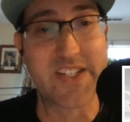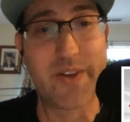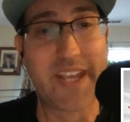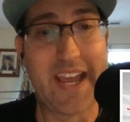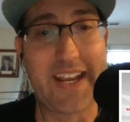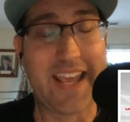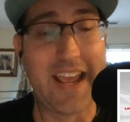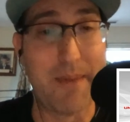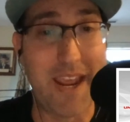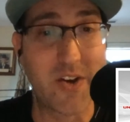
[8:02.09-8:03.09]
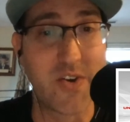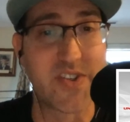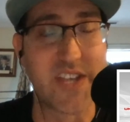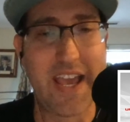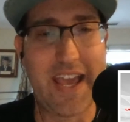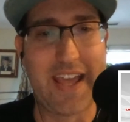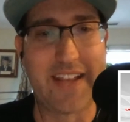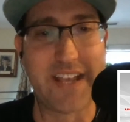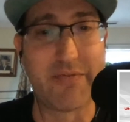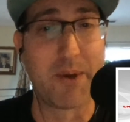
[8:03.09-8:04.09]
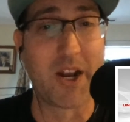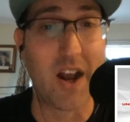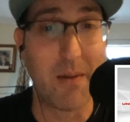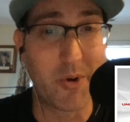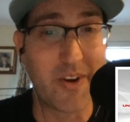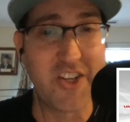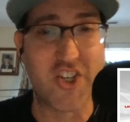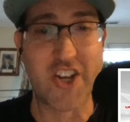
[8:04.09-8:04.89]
He's going ahead of Cam Akers and David Montgomery,